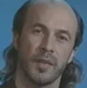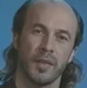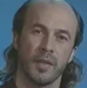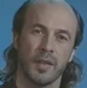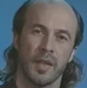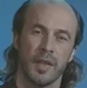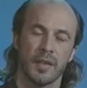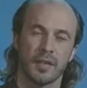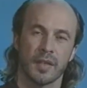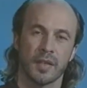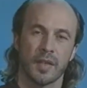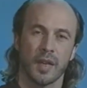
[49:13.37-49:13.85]

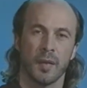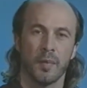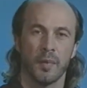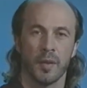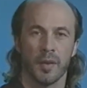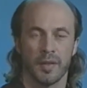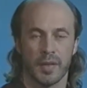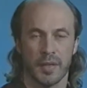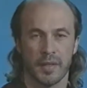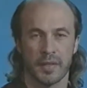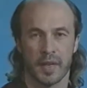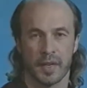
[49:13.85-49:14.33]
there's a couple
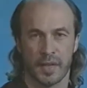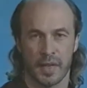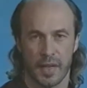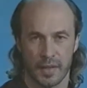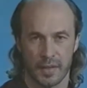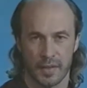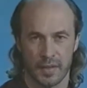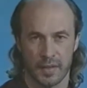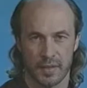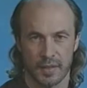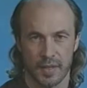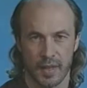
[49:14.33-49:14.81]
of things I'd
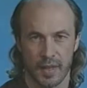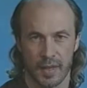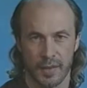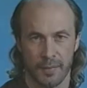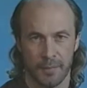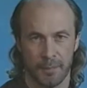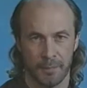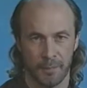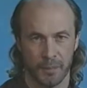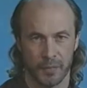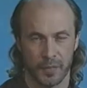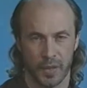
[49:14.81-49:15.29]
like to say.
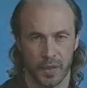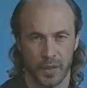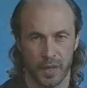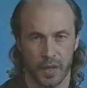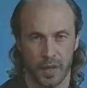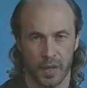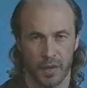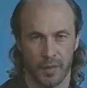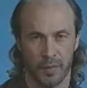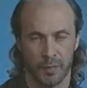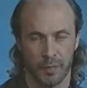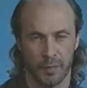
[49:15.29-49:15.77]

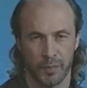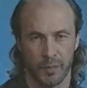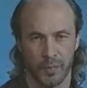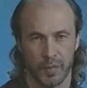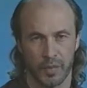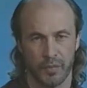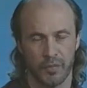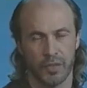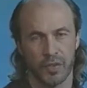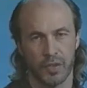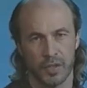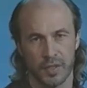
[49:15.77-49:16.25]

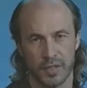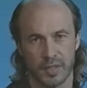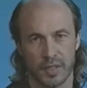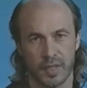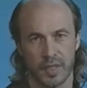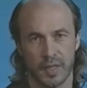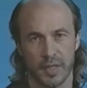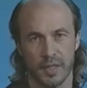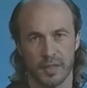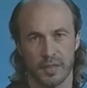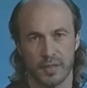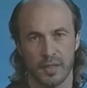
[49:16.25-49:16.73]
The first
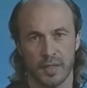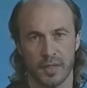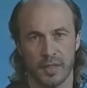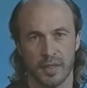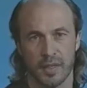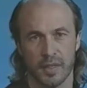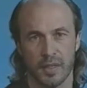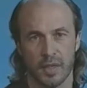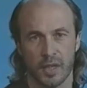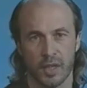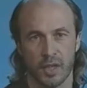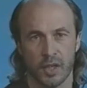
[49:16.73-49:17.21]
thing is that
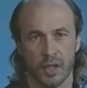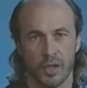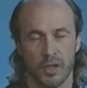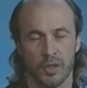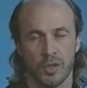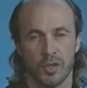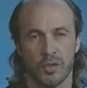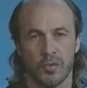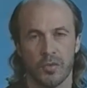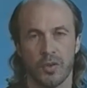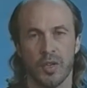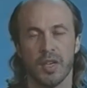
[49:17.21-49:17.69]
you
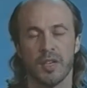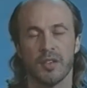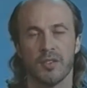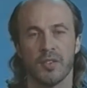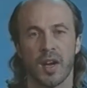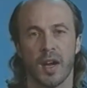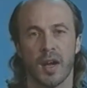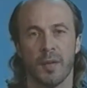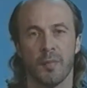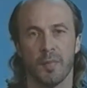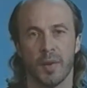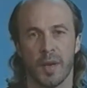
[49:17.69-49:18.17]
should really
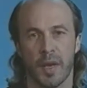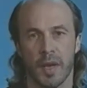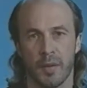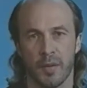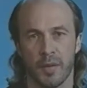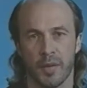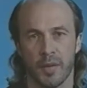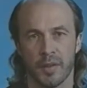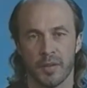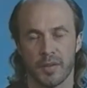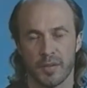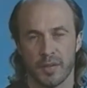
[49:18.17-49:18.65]
try and play
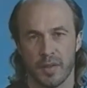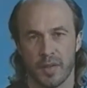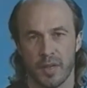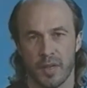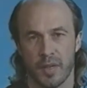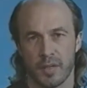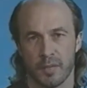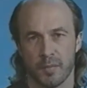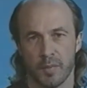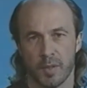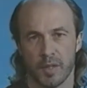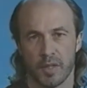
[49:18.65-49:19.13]
with
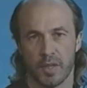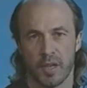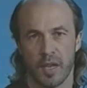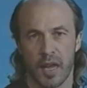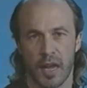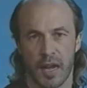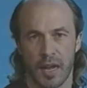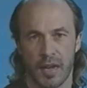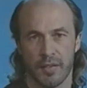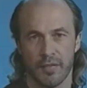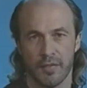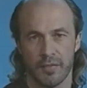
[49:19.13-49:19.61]
as much
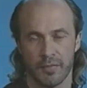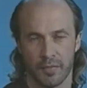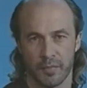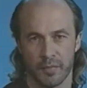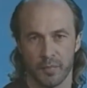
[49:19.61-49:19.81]
live